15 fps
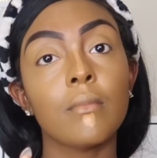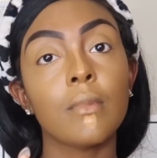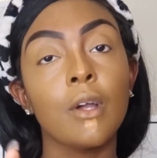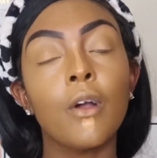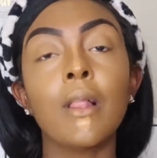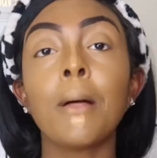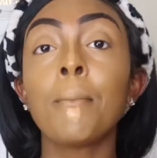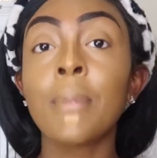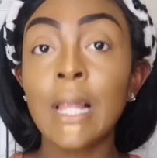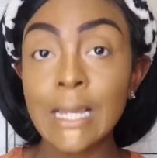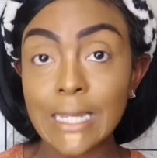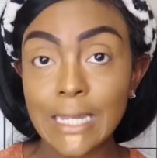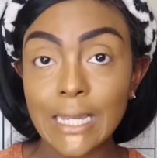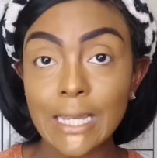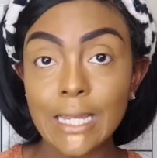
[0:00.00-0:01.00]
girl, I'm
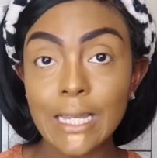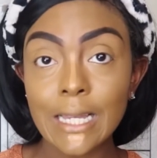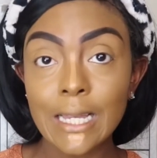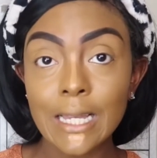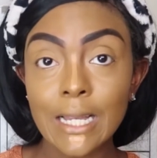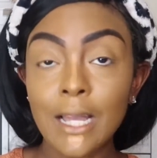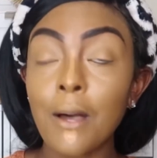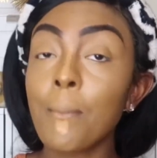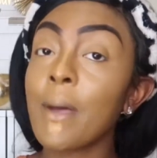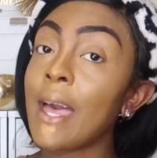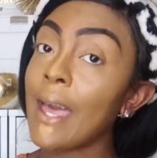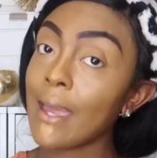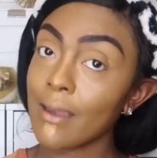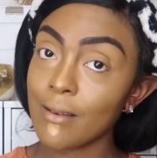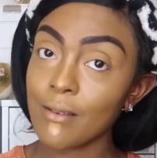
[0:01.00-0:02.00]
blending. Come
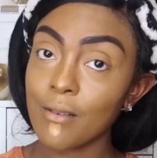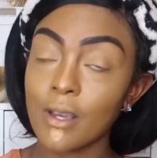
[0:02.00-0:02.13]
back.